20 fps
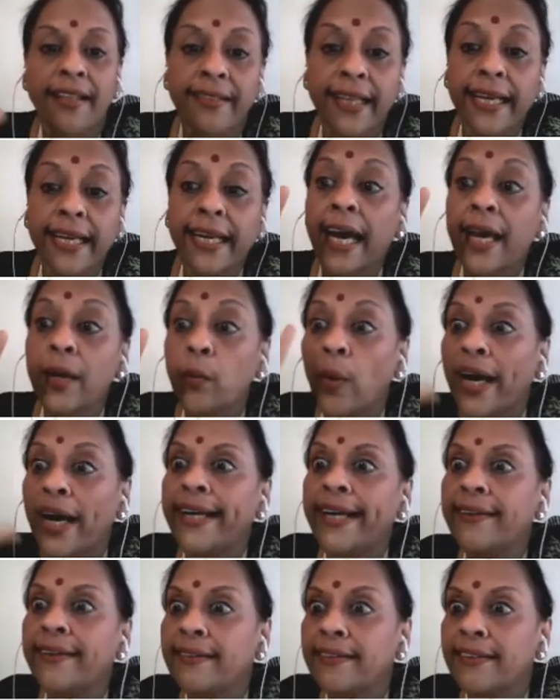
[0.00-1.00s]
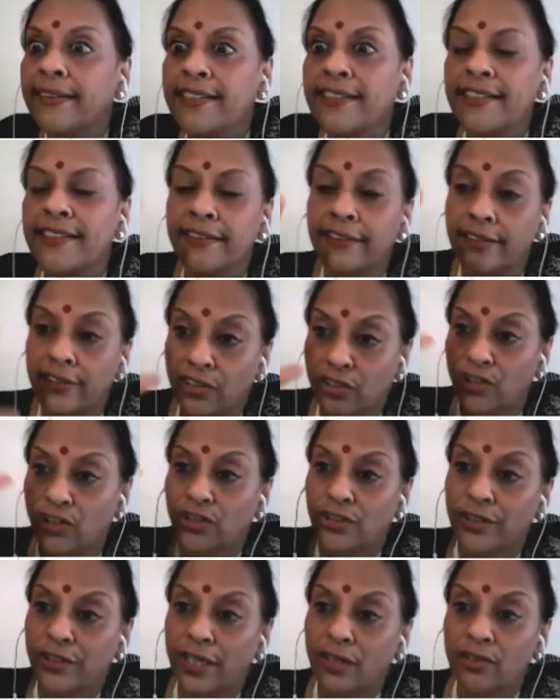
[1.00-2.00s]
Then I widen the
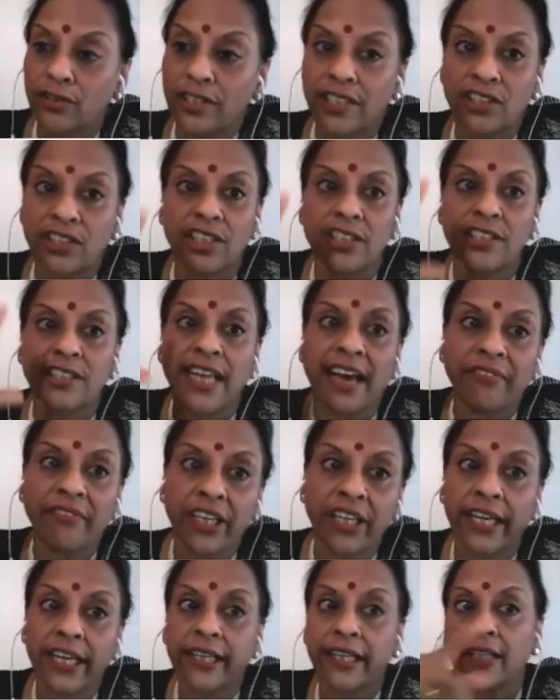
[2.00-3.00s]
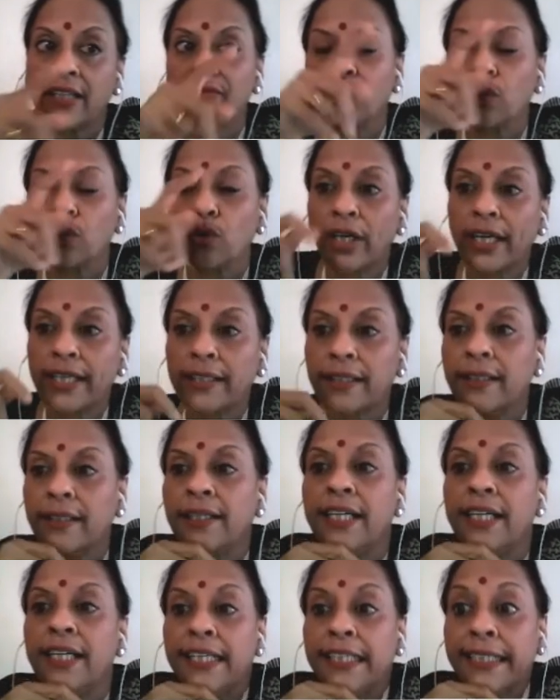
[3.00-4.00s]
search. Now, see, she's navigating. If you look at the
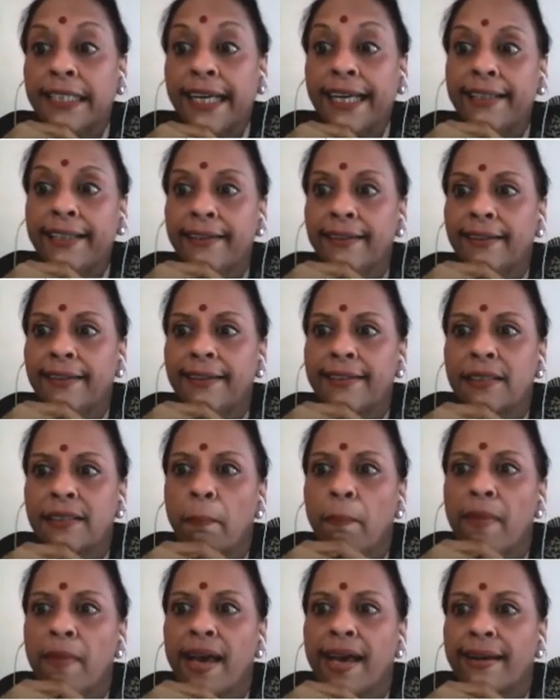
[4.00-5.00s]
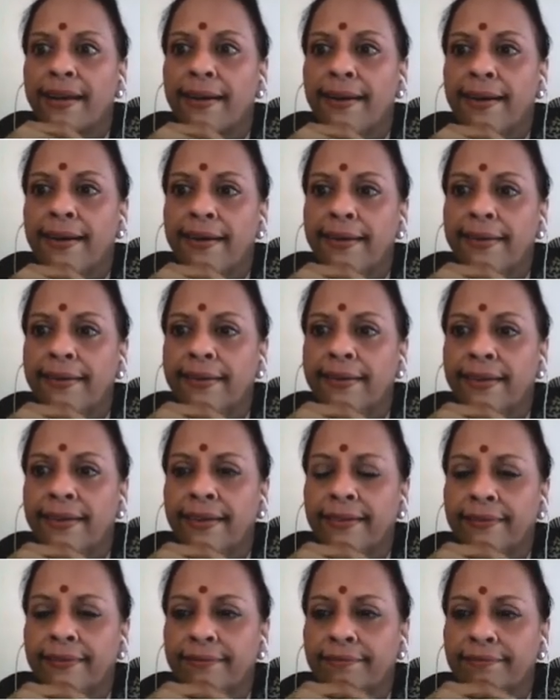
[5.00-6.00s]
title, it's
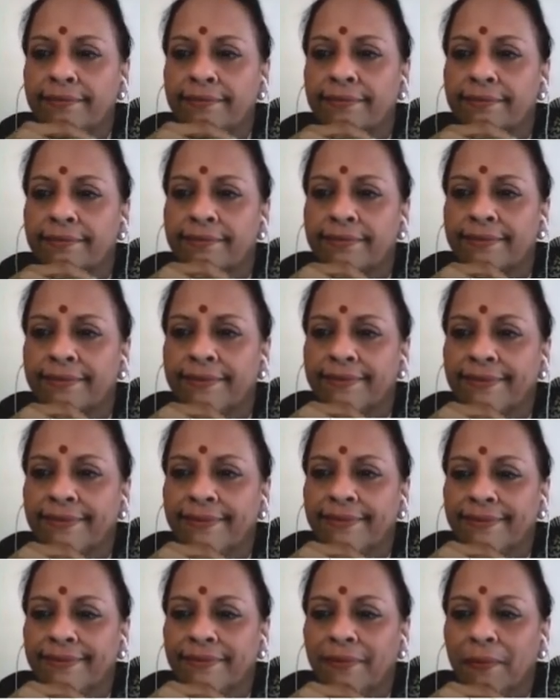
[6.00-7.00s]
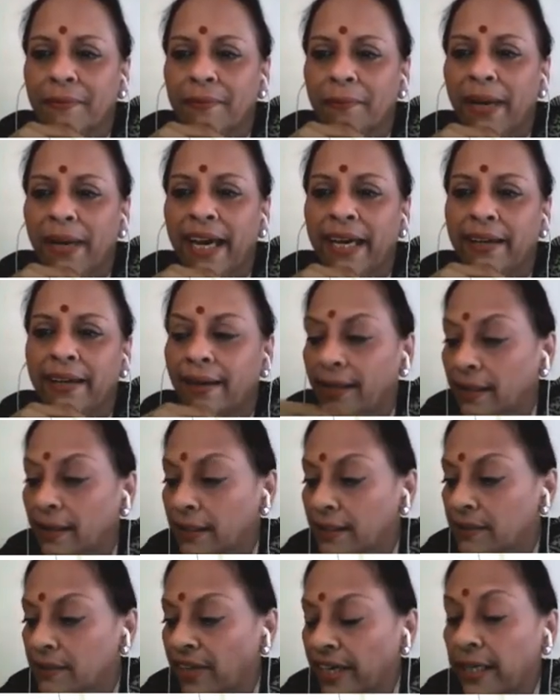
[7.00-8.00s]
manhunt.
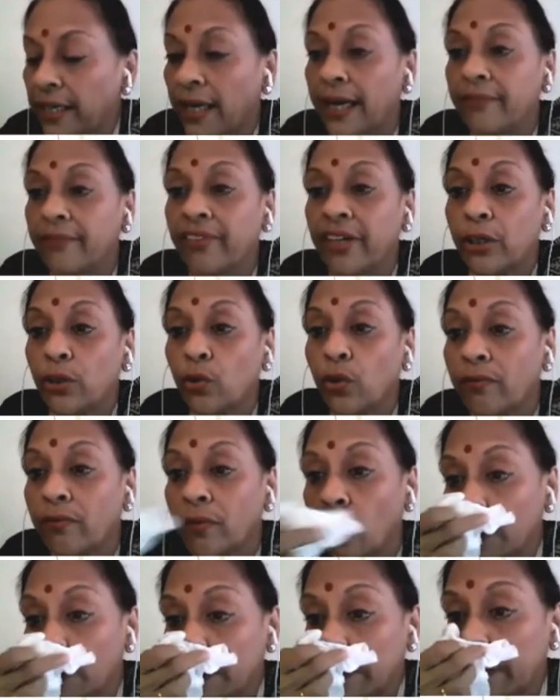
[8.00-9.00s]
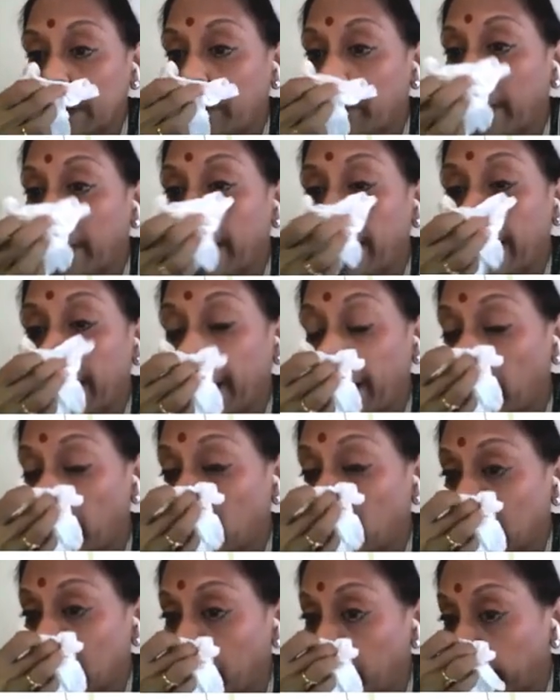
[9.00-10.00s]
Manhunt is when, when you have lost somebody
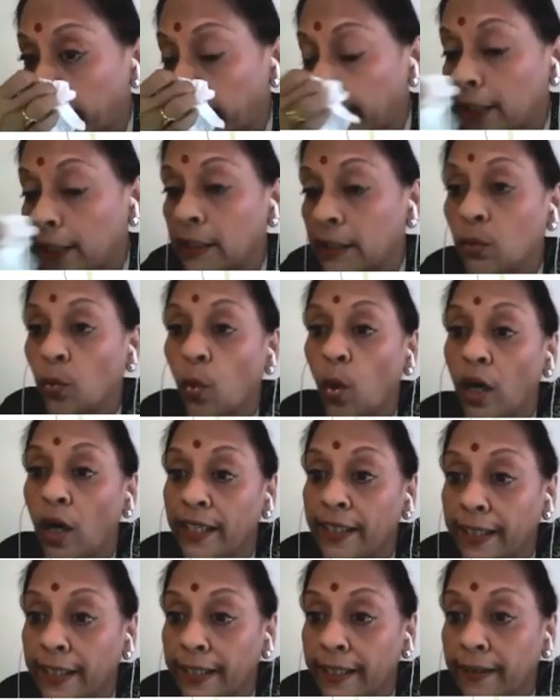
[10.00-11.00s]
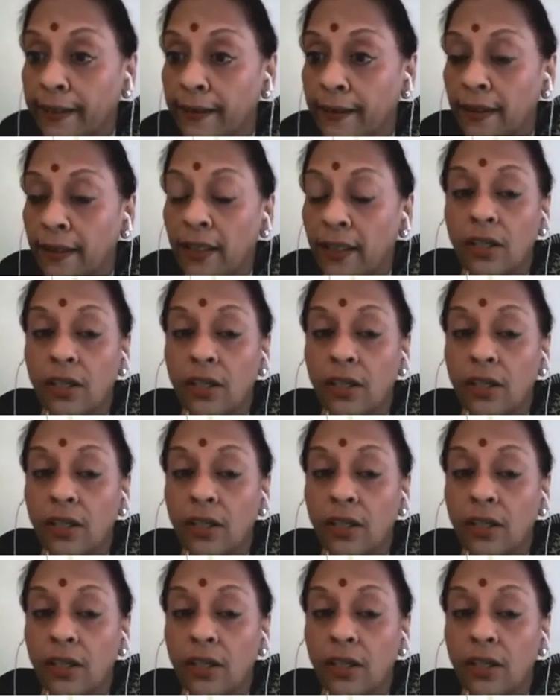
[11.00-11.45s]
or somebody is wanted